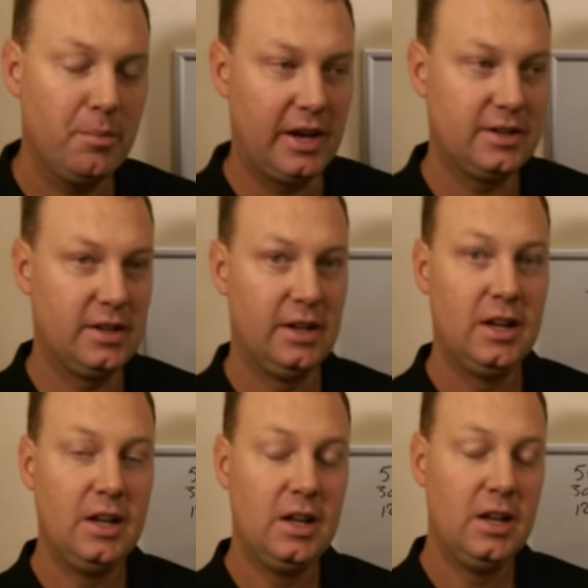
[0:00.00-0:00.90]
per minute
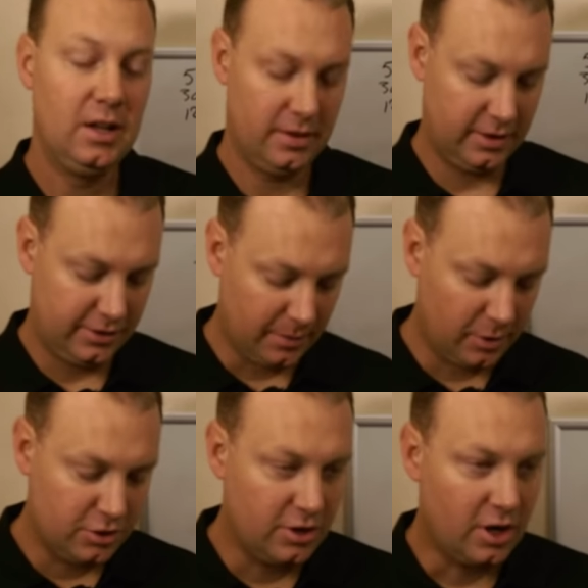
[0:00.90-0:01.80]
the
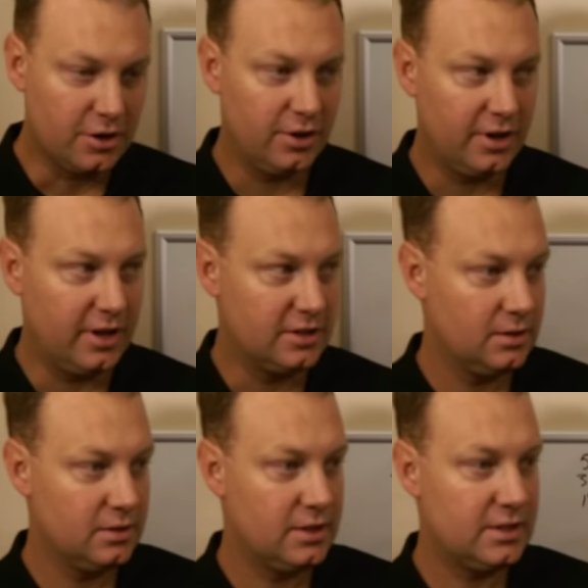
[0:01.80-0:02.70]
turbocharger
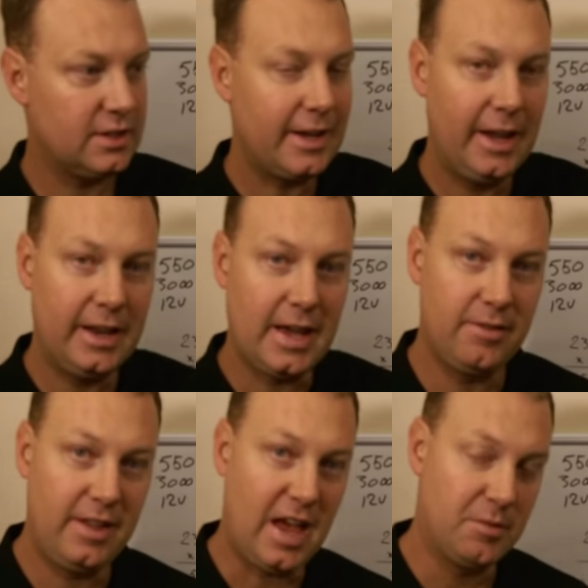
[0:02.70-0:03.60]
is sucking in
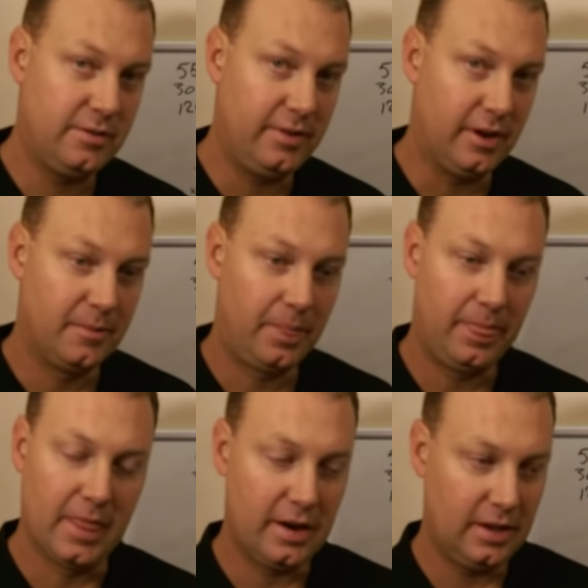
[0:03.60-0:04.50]
out of the atmosphere.
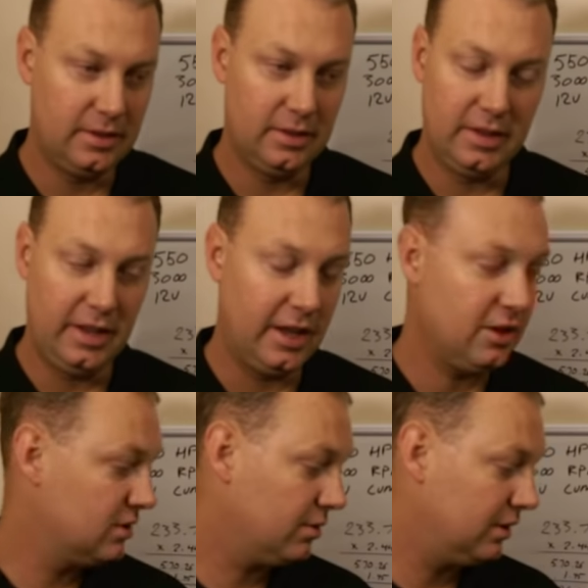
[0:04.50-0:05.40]
Not, and the
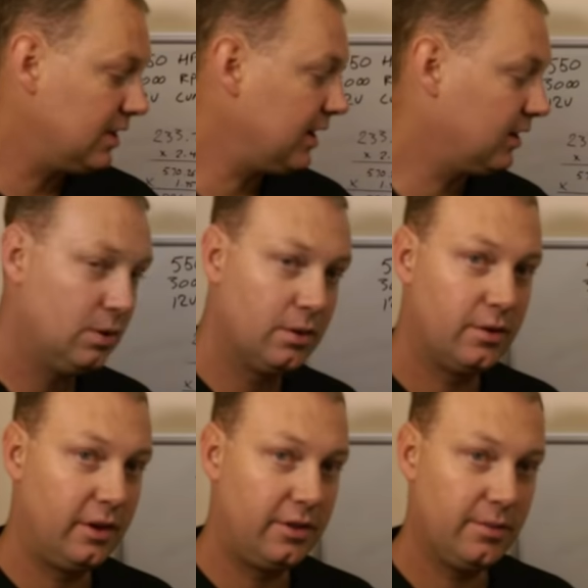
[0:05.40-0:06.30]
engine's only taking
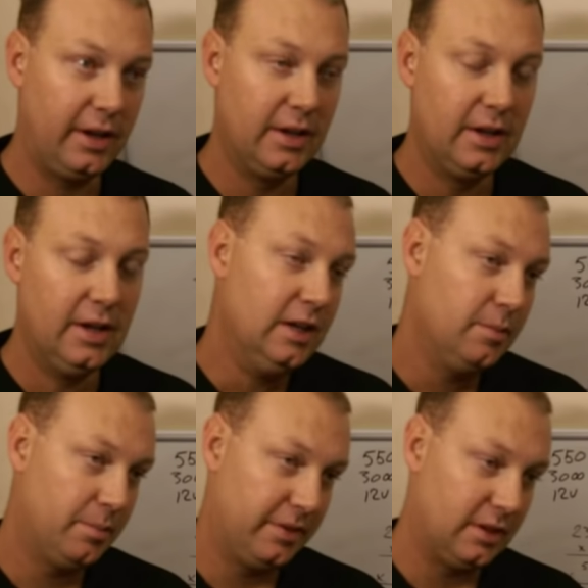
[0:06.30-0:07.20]
233.
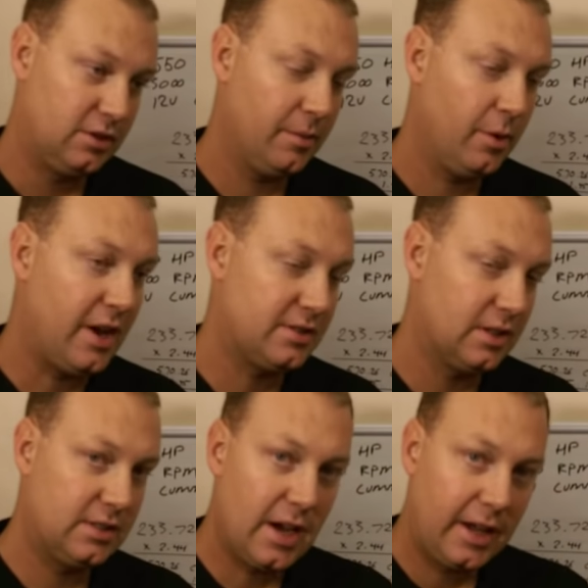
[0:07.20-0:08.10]
The turbo has
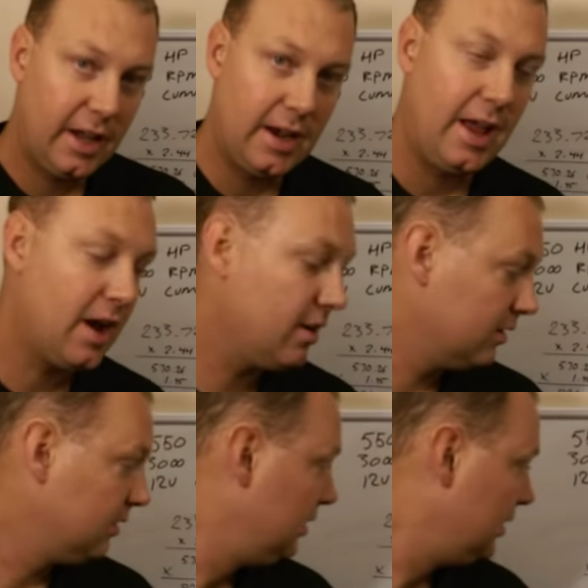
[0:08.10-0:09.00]
to suck in
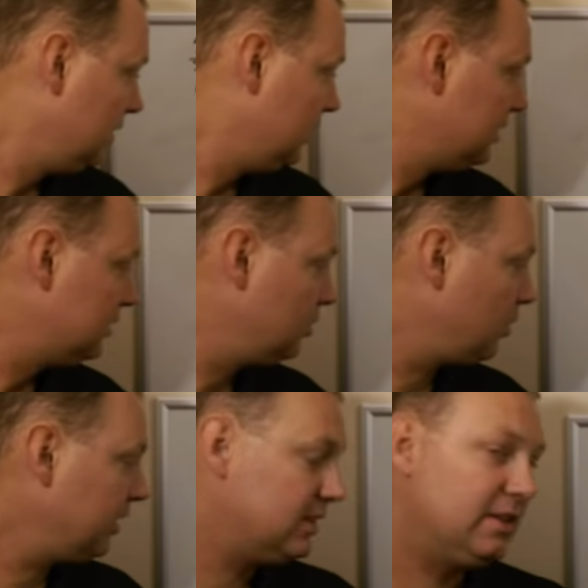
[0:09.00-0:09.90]

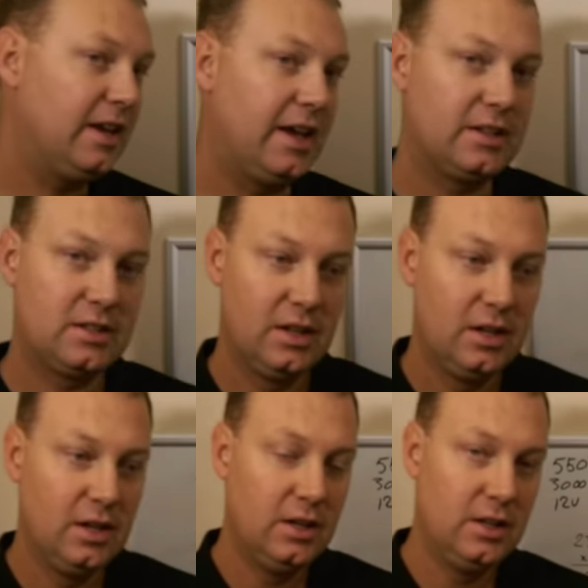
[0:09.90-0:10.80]
826
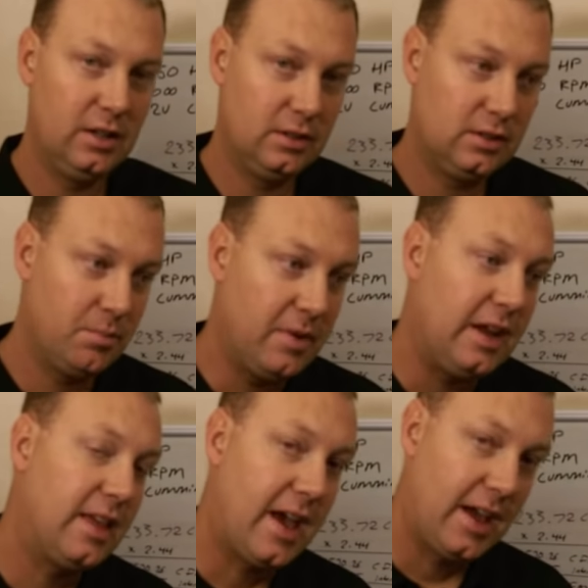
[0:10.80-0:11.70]
to
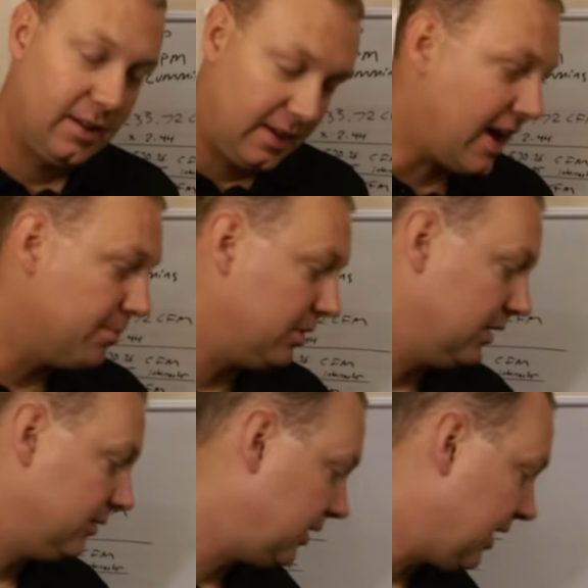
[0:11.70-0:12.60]
make that happen.
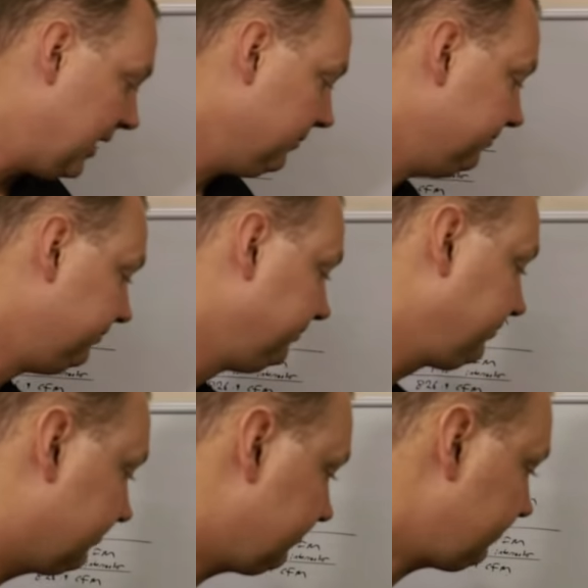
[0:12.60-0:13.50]
Okay.
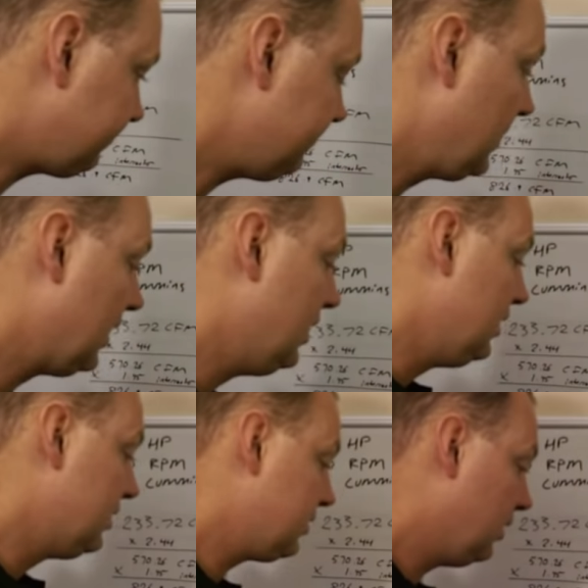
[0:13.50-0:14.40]

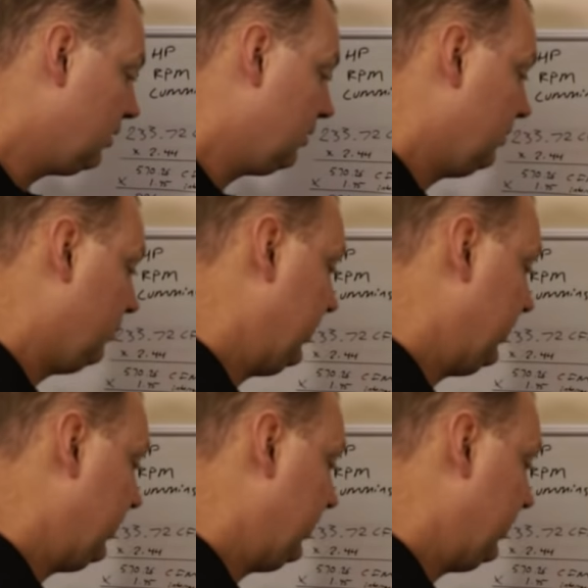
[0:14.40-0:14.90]
So